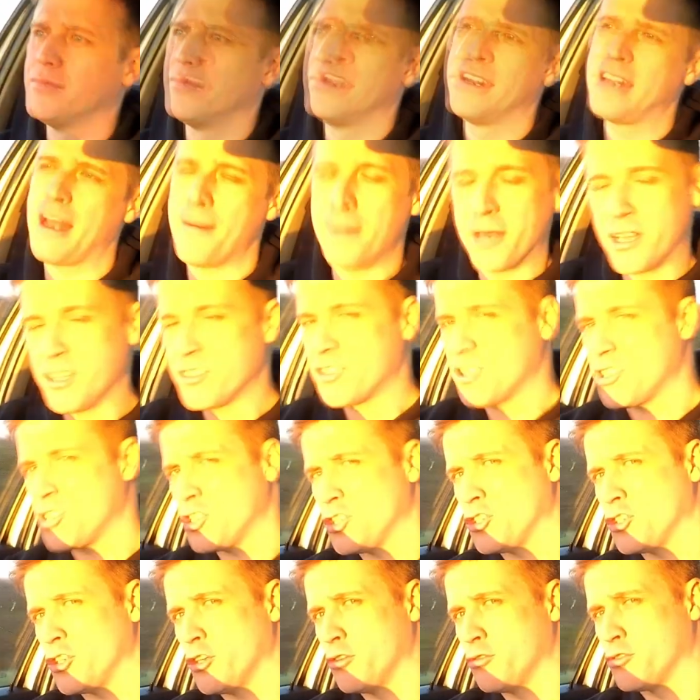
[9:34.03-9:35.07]
Now, because this
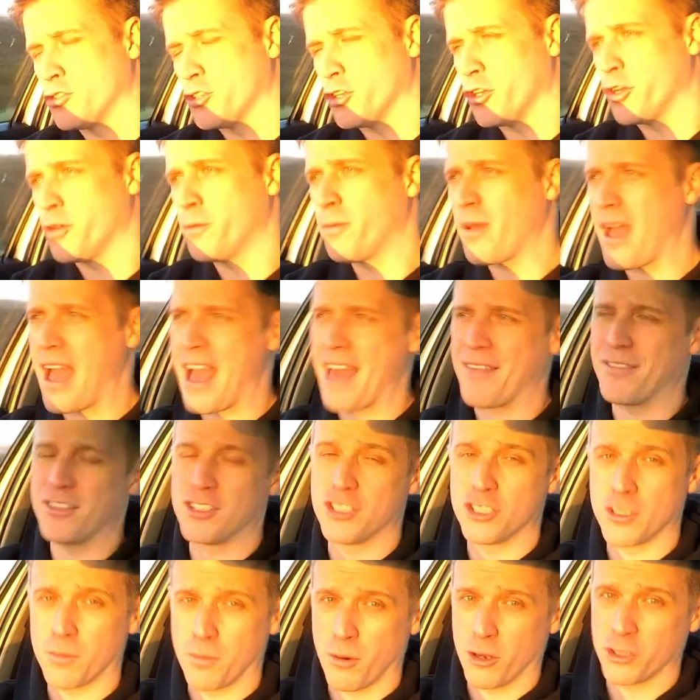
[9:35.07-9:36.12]
is YouTube and this
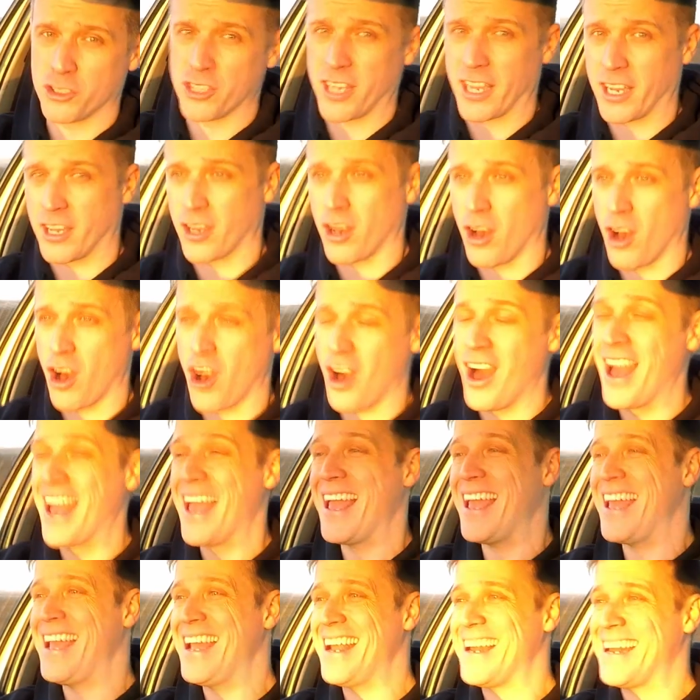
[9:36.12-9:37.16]
is a project car,
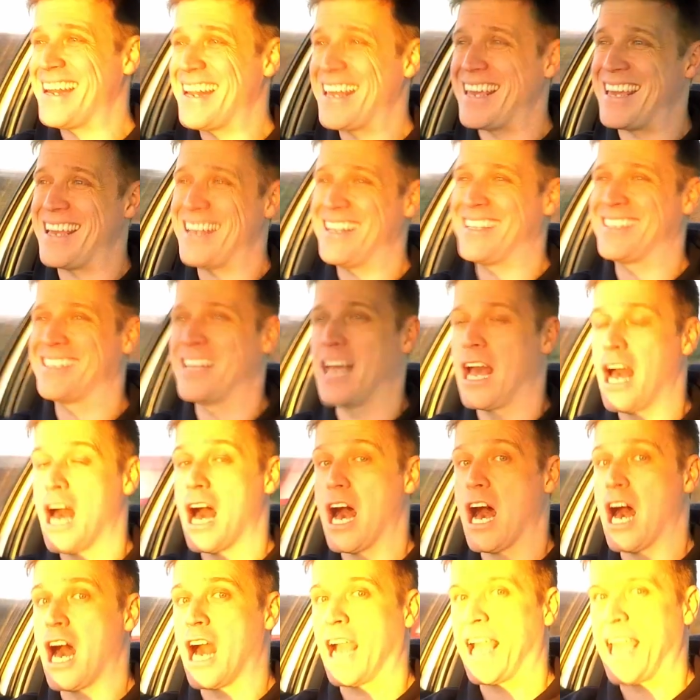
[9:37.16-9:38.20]
it needs
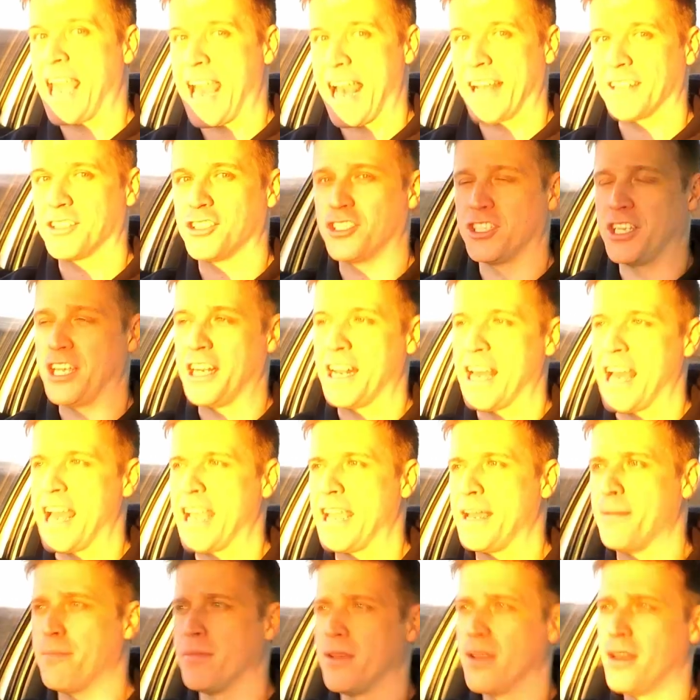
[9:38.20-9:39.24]
a catchy
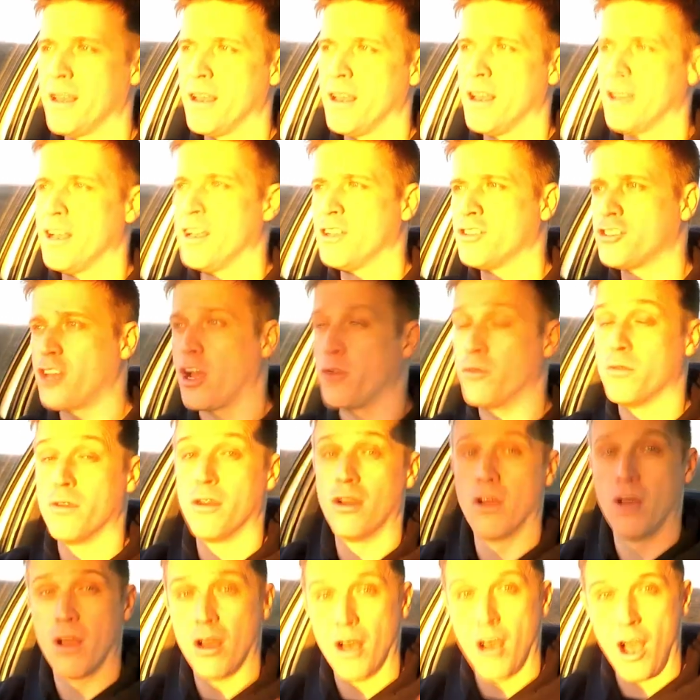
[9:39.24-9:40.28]
name. So
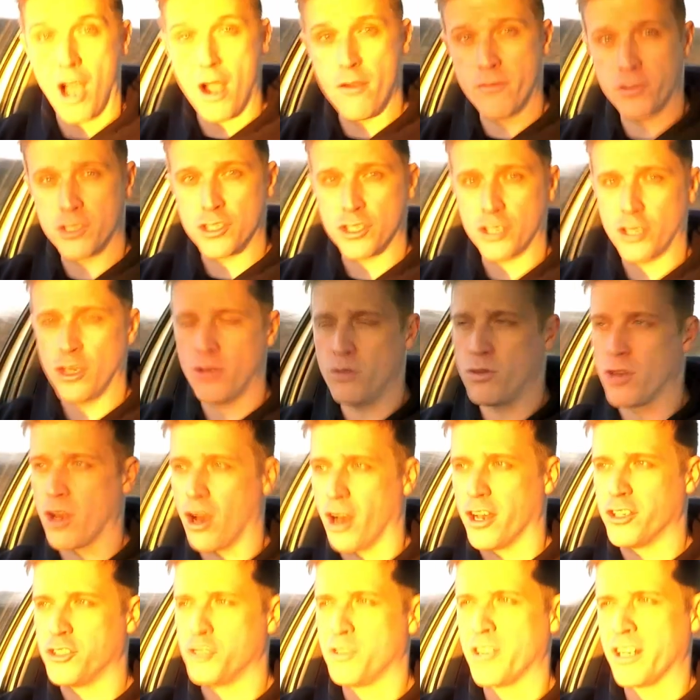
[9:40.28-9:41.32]
over to you
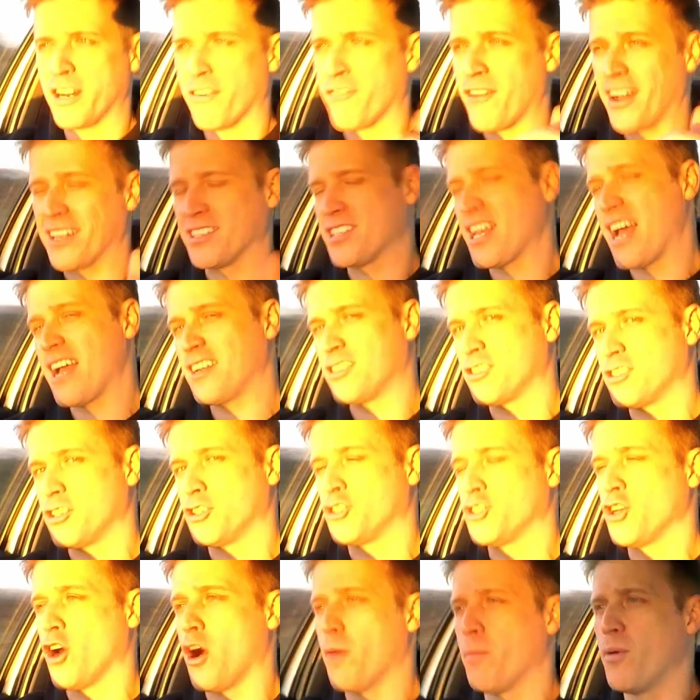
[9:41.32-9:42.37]
guys. You did a fantastic
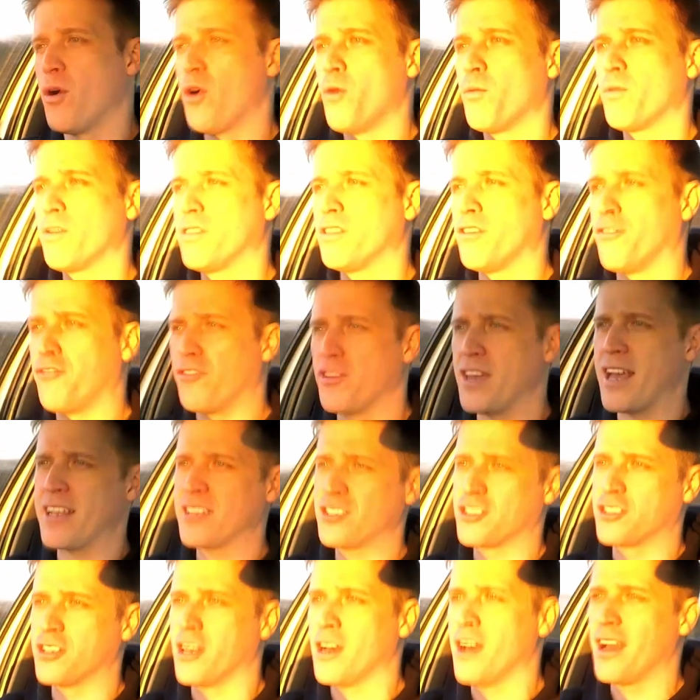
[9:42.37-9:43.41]
job with the
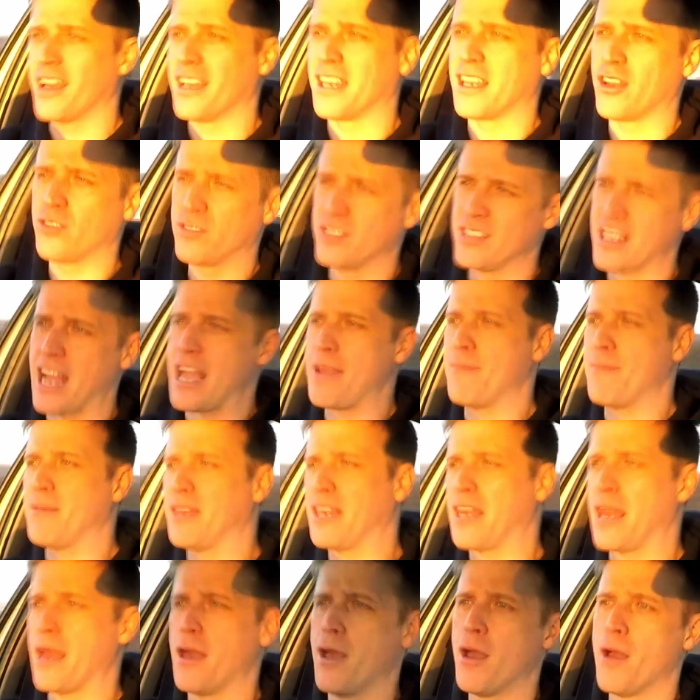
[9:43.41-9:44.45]
Fiesta and naming
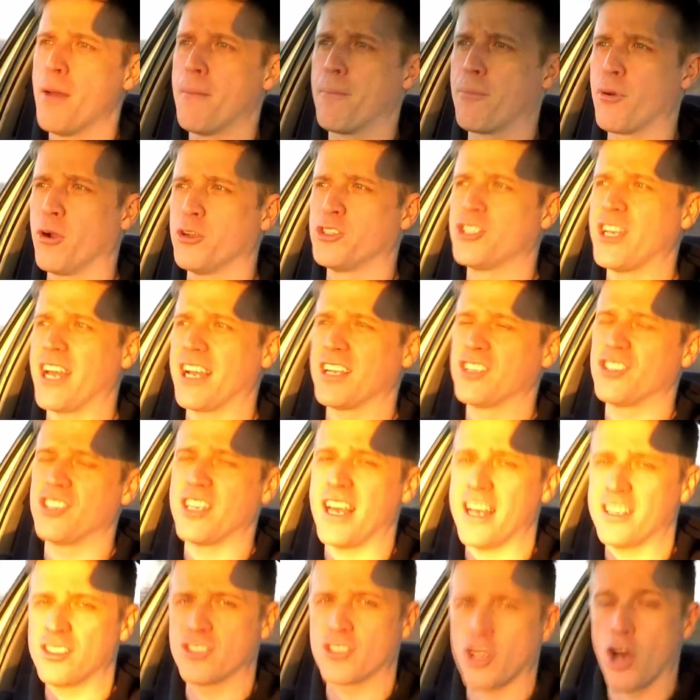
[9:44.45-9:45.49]
it Project
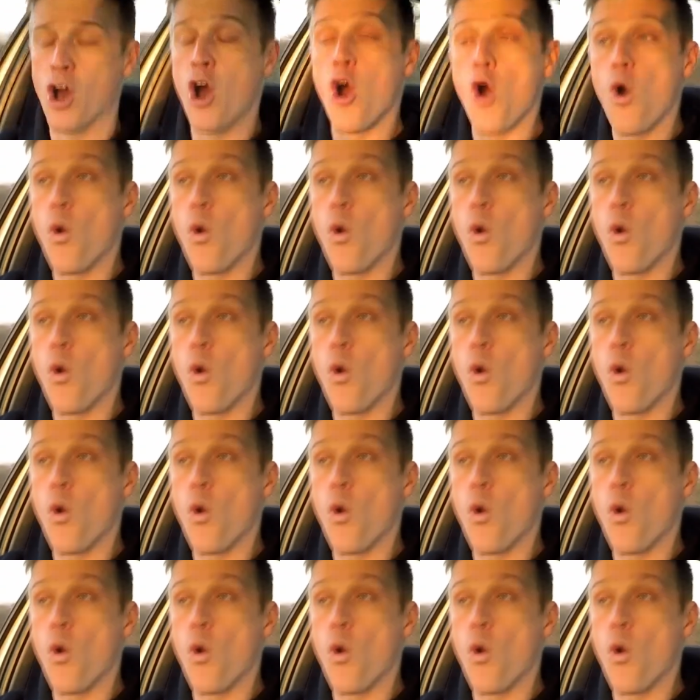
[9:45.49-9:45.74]
Siesta.